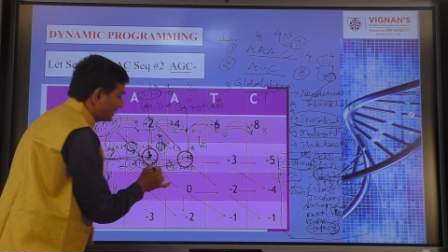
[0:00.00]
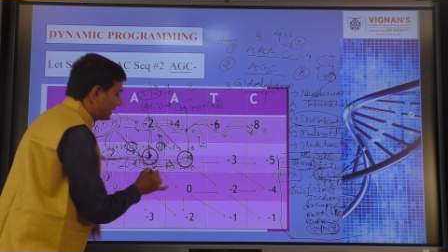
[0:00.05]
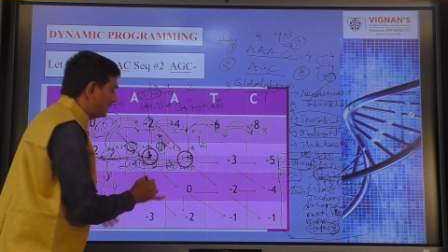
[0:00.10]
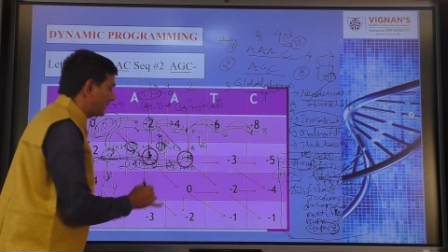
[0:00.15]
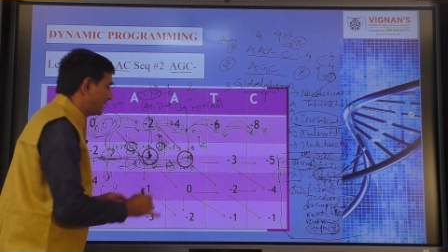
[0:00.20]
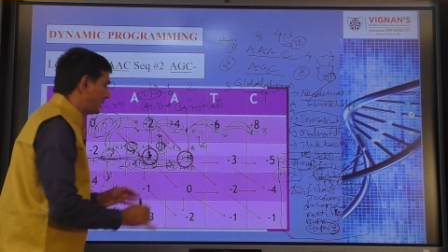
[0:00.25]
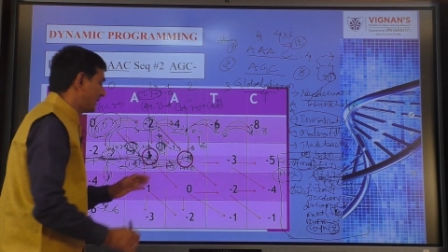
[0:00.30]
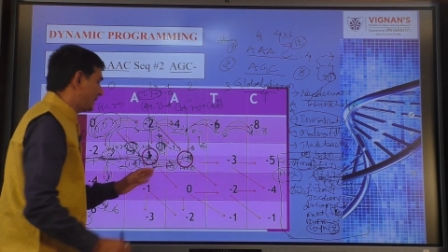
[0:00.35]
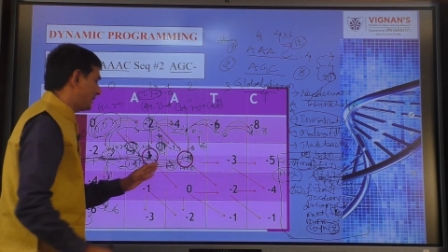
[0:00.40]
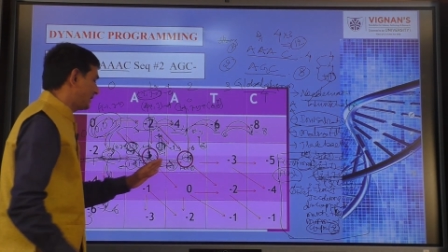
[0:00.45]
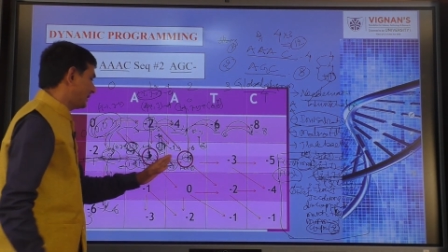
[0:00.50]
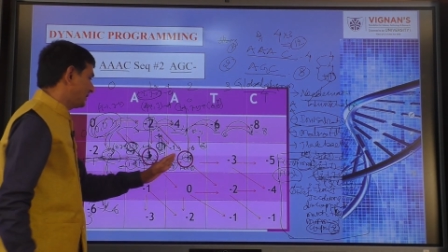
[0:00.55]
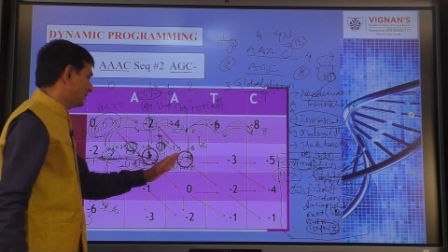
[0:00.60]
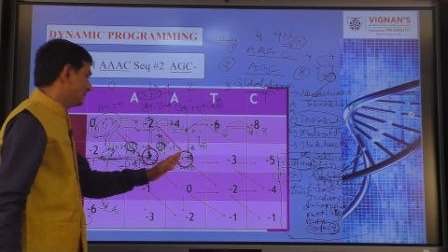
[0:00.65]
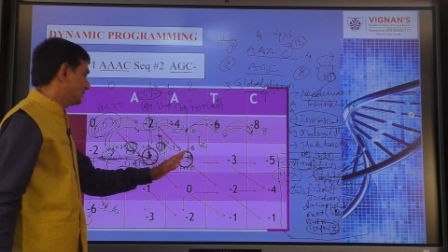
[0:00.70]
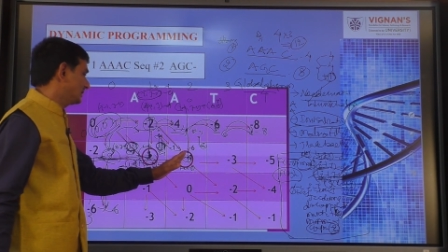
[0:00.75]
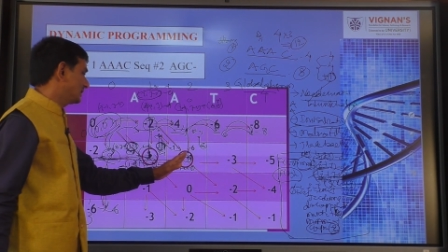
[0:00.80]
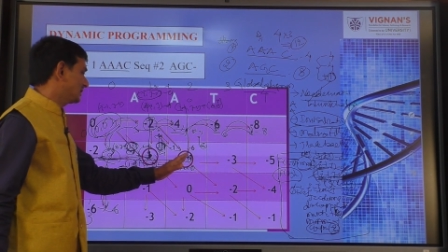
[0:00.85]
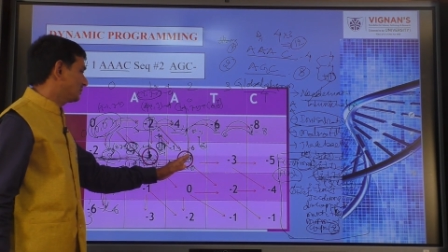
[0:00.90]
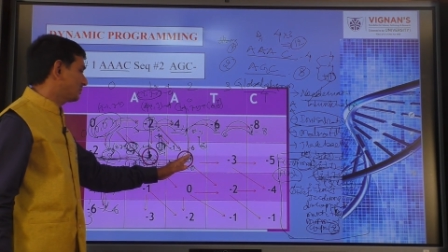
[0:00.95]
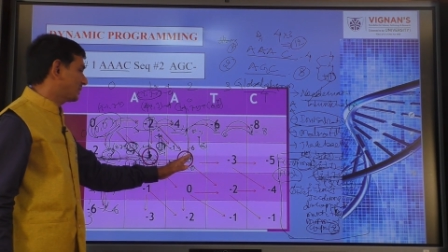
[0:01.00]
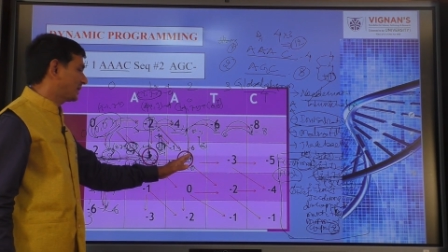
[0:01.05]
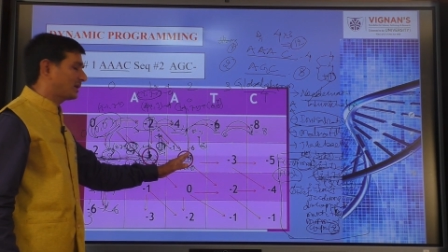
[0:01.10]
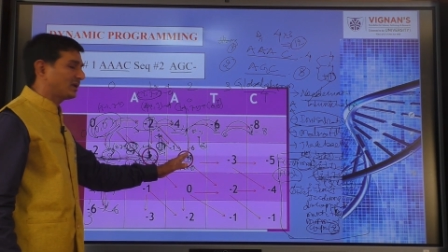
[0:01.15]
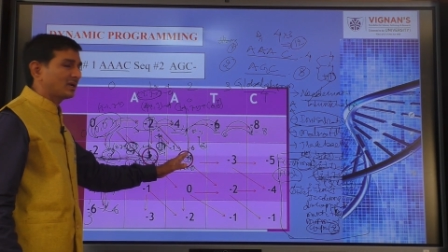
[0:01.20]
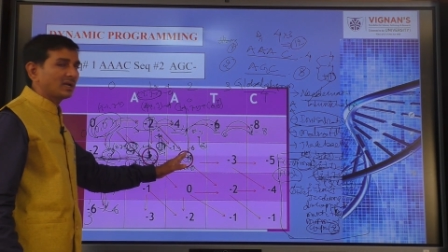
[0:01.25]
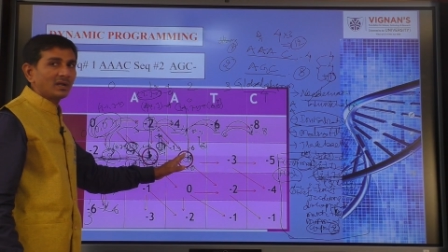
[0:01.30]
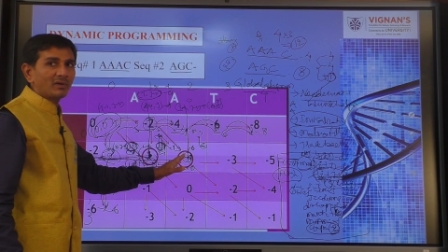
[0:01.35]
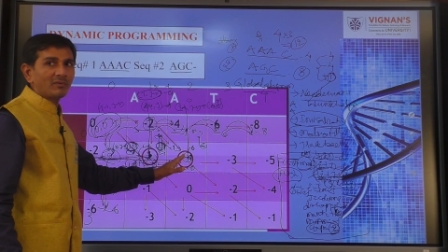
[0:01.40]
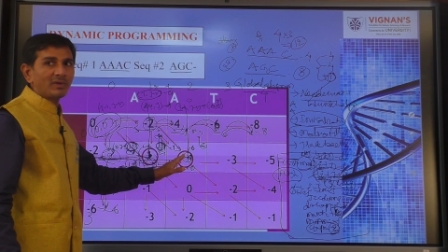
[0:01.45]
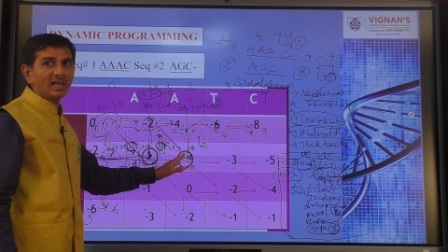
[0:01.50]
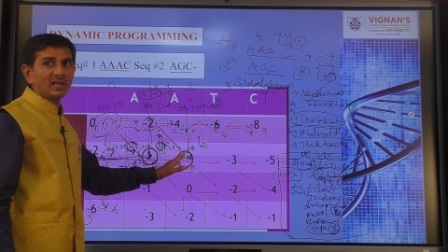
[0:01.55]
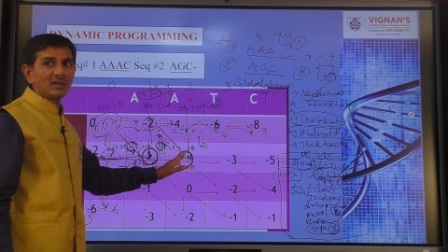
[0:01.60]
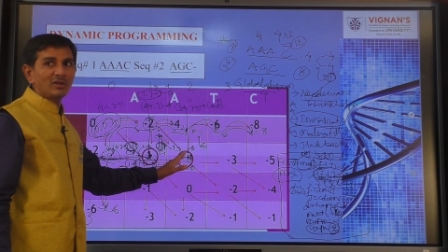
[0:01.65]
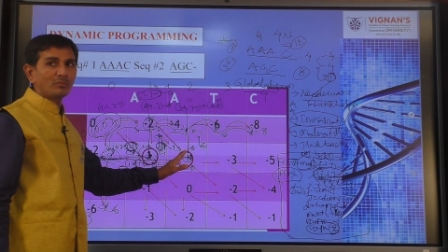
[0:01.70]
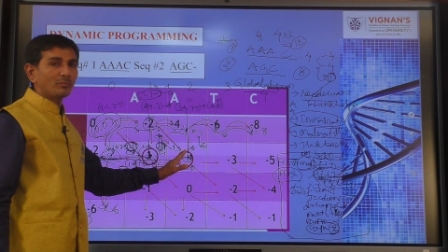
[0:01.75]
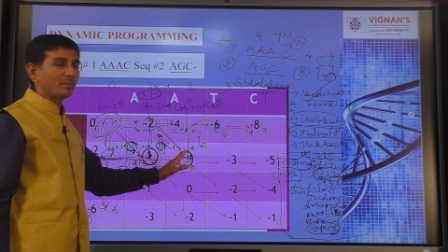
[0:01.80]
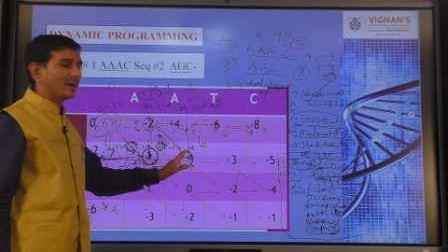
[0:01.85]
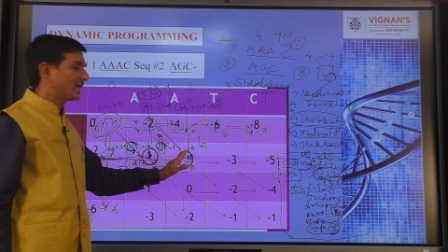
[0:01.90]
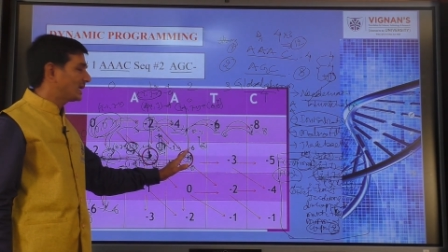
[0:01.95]
indicating the particular value
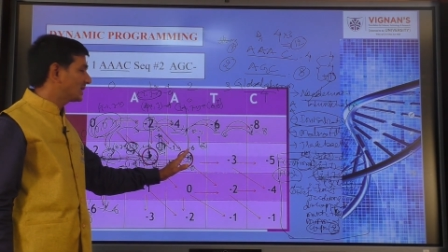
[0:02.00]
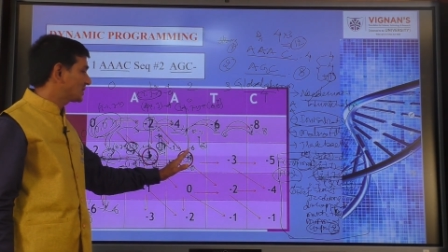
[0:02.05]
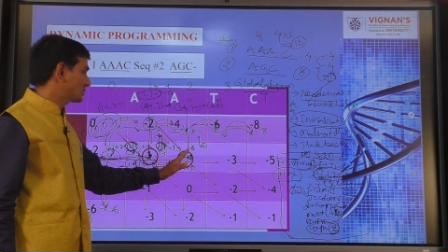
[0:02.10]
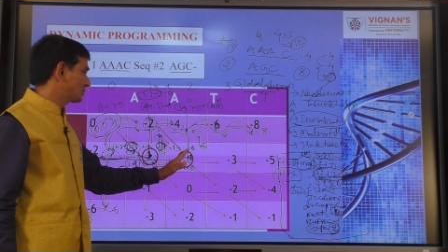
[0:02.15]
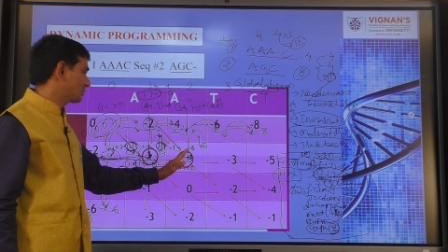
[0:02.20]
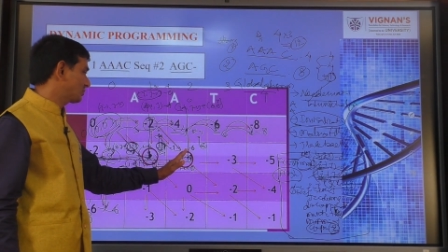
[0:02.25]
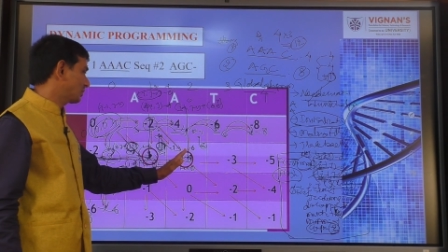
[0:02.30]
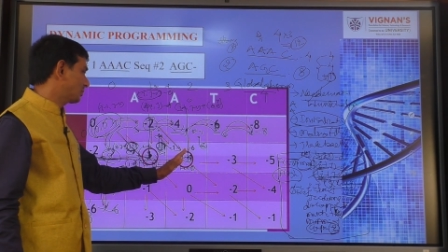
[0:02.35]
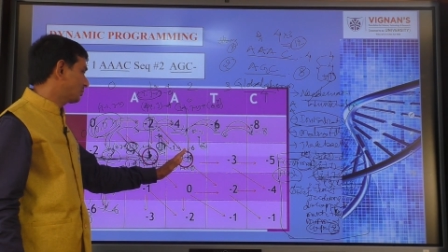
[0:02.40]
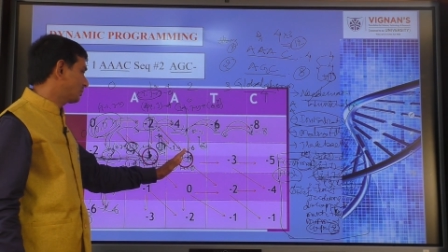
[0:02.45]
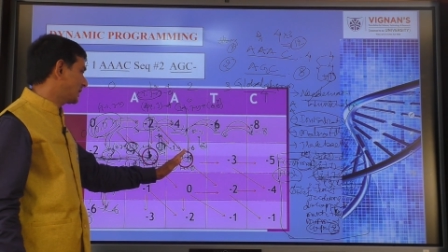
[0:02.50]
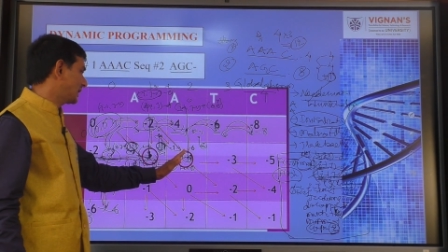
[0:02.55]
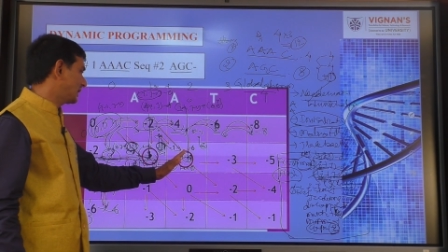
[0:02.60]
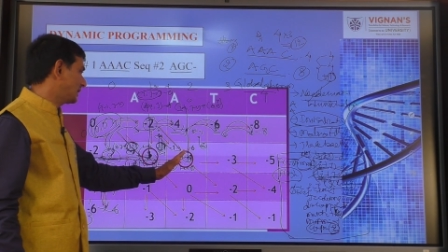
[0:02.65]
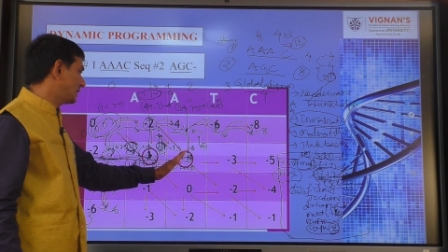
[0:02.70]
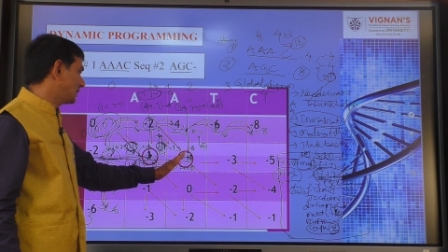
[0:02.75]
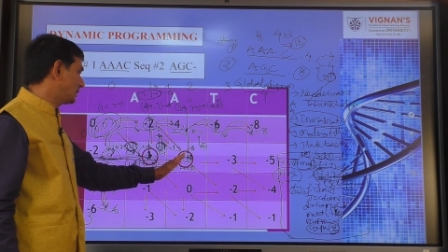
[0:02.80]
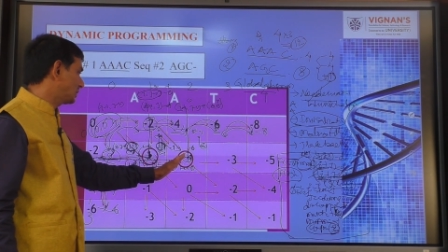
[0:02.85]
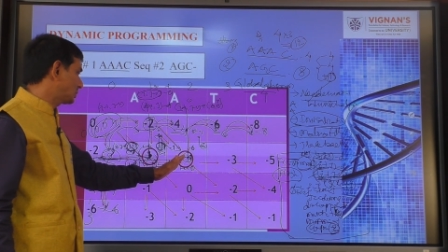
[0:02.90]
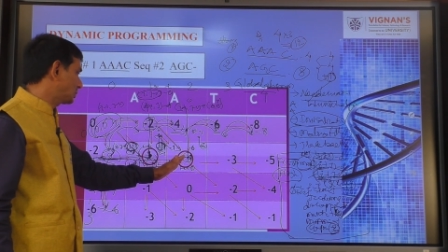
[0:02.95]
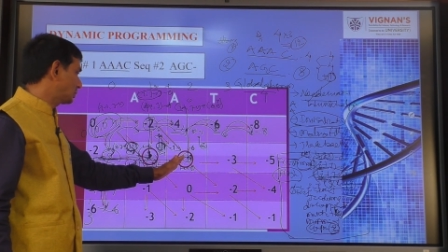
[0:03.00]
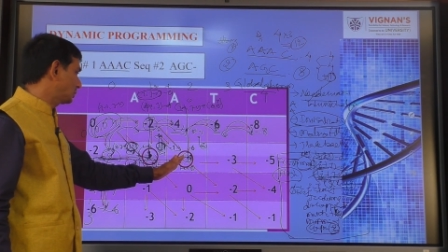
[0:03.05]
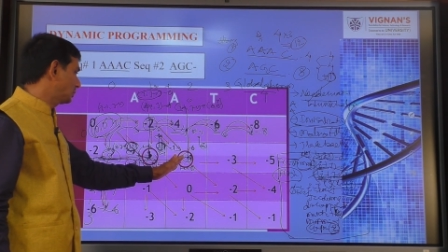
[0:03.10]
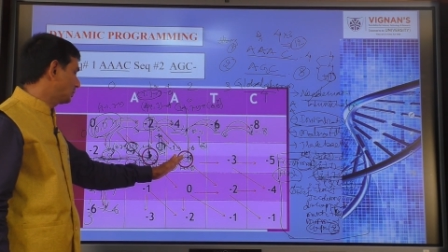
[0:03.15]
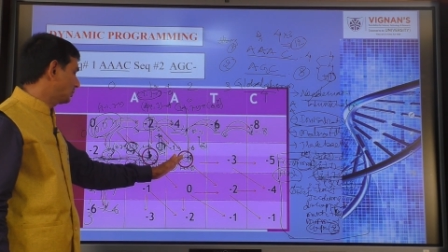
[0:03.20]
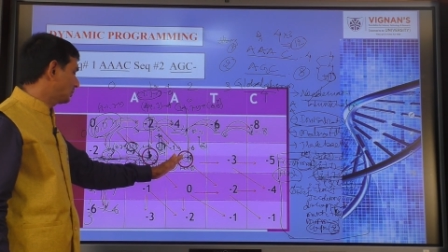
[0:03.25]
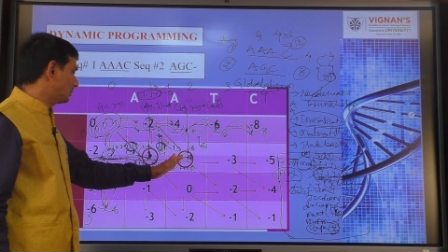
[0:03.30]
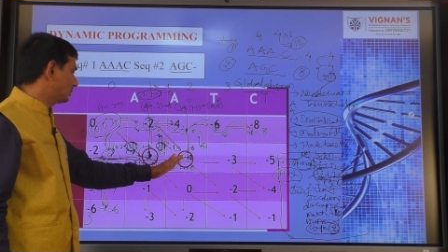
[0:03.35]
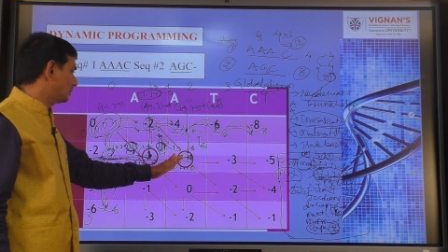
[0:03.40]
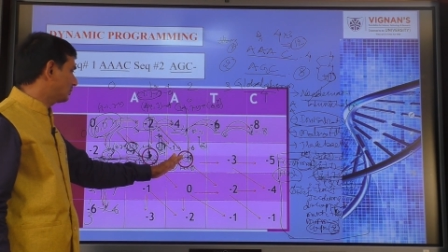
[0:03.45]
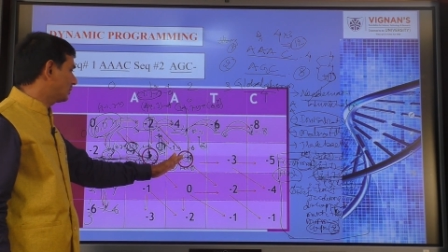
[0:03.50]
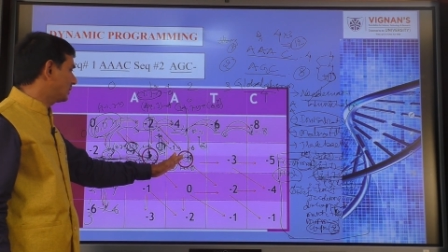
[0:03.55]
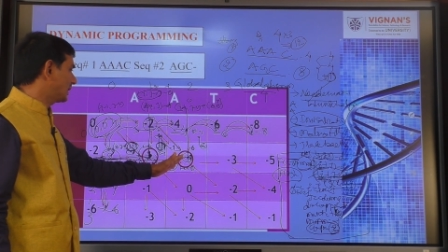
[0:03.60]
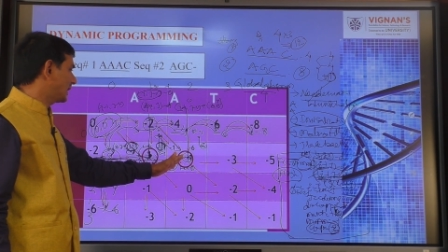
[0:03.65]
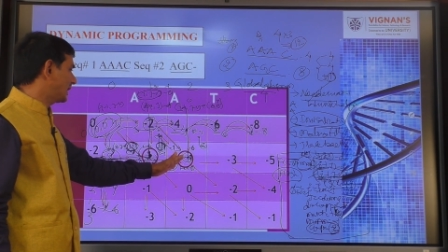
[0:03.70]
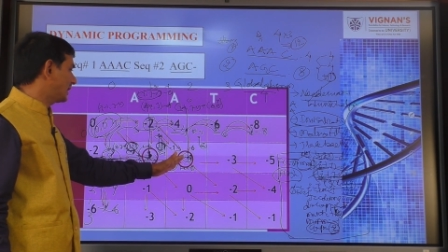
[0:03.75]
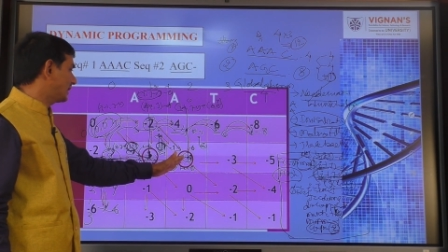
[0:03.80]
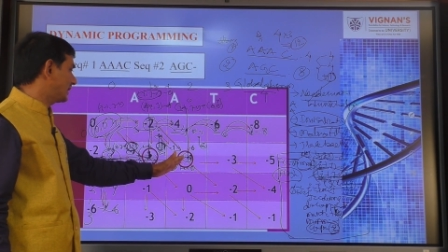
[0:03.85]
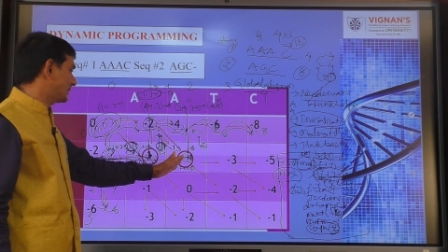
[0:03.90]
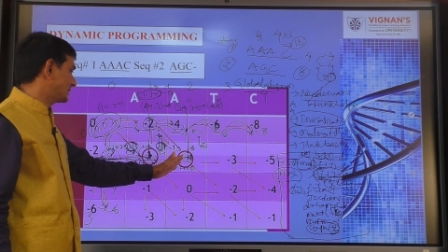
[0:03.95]
of minus 1 obtained in 2
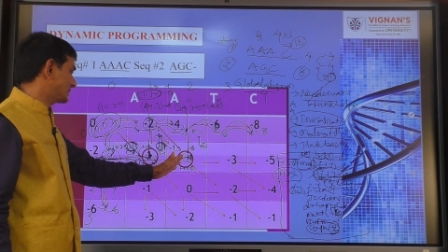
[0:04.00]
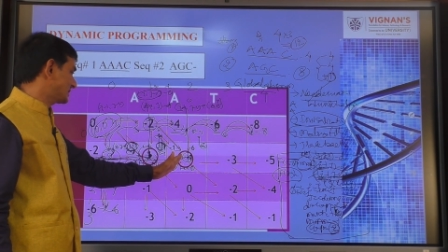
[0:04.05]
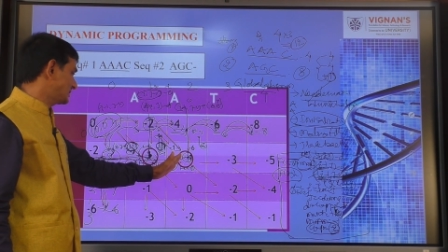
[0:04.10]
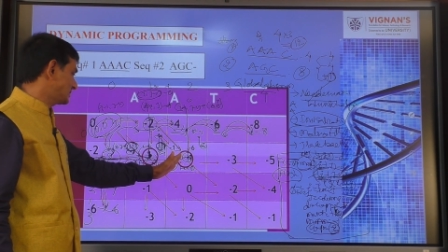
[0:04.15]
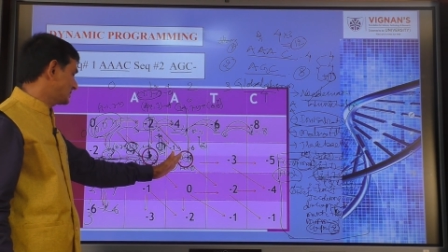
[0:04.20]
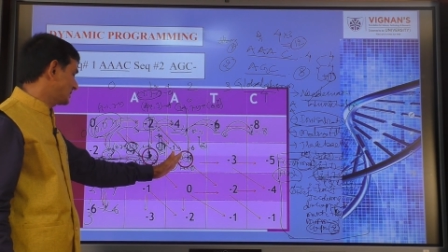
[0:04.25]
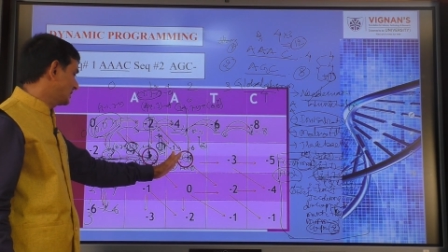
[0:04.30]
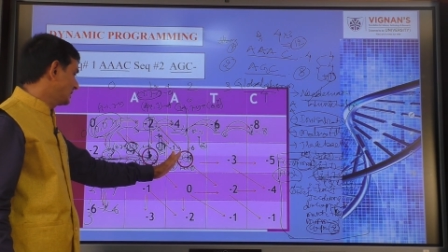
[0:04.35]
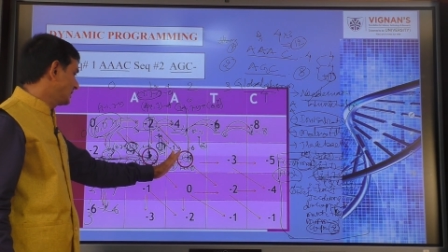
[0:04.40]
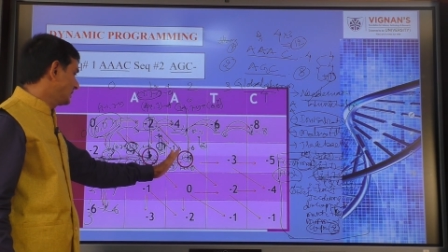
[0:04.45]
orientations,